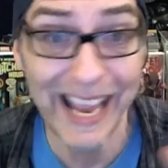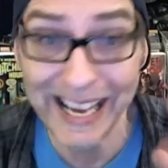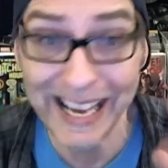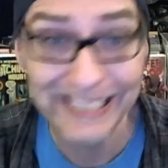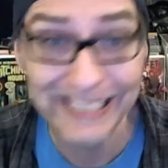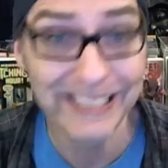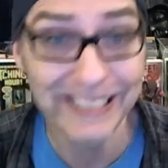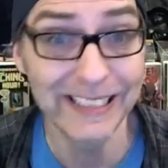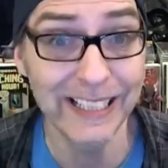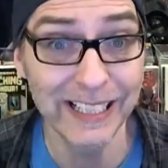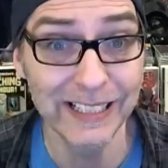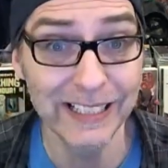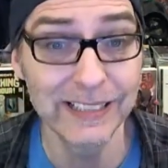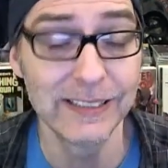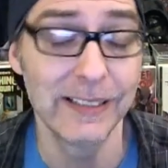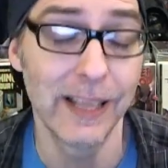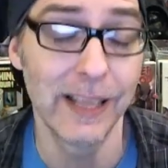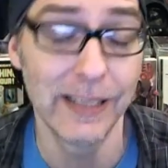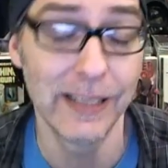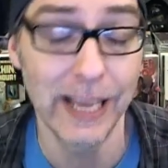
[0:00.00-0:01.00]
Anything
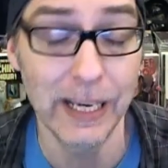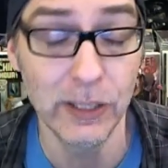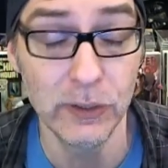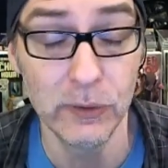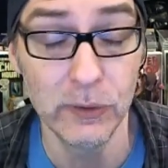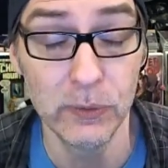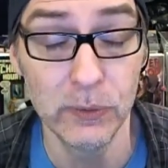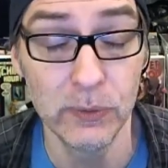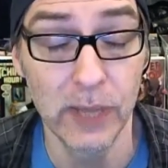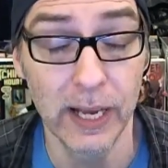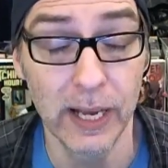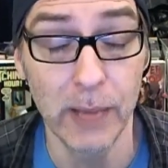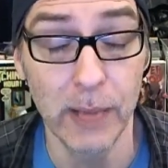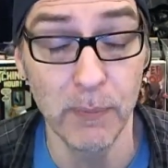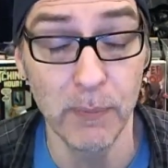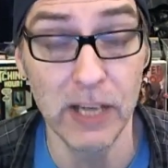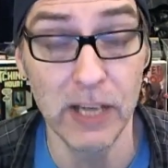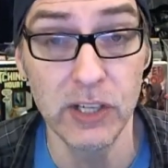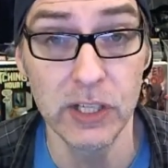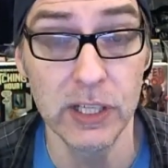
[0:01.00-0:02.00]
that I
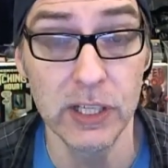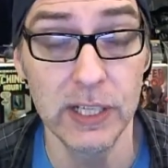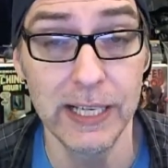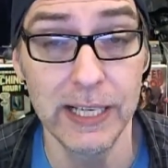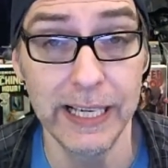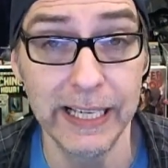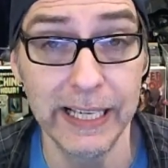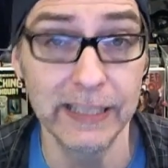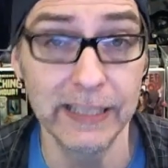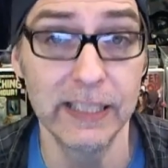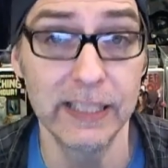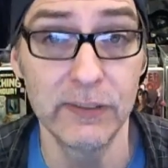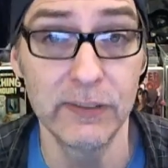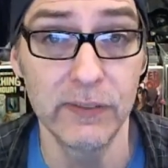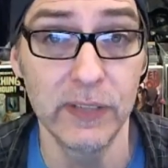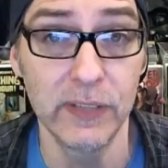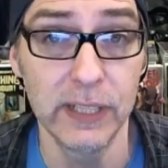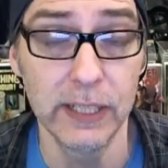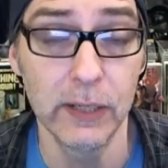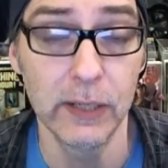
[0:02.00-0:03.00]
mention in this
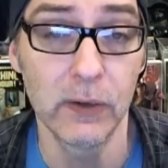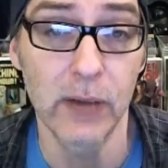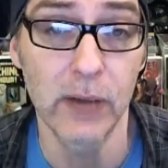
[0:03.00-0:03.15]
video,